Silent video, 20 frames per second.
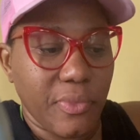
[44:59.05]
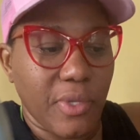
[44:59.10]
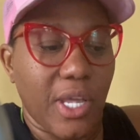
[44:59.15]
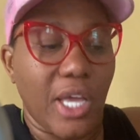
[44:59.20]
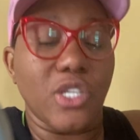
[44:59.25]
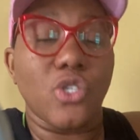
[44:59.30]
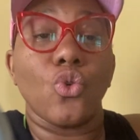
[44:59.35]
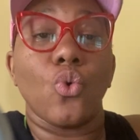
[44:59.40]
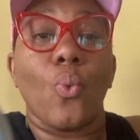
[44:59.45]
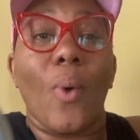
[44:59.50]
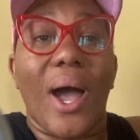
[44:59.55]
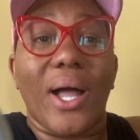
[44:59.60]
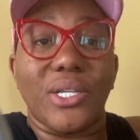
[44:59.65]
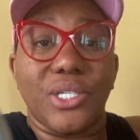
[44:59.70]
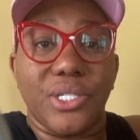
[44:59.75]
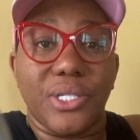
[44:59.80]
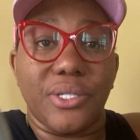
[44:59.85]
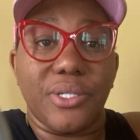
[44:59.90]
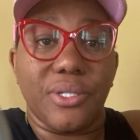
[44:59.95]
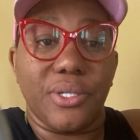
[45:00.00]
Guess who
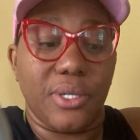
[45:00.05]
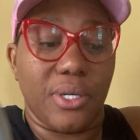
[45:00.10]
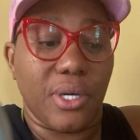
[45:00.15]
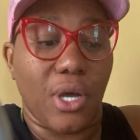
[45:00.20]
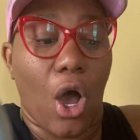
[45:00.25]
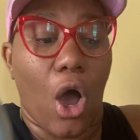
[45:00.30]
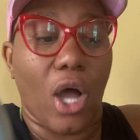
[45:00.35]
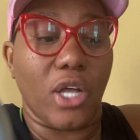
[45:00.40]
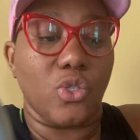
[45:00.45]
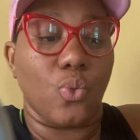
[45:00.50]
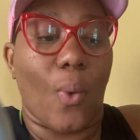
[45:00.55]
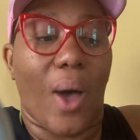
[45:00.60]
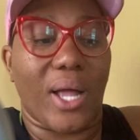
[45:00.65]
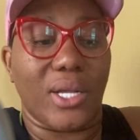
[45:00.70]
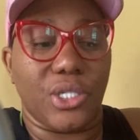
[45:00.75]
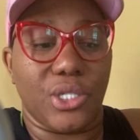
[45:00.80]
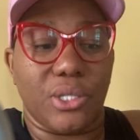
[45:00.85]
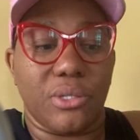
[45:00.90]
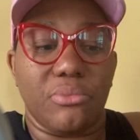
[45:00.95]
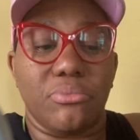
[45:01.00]
watching? God's
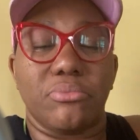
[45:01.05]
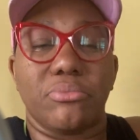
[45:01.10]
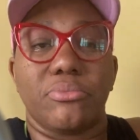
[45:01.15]
watching.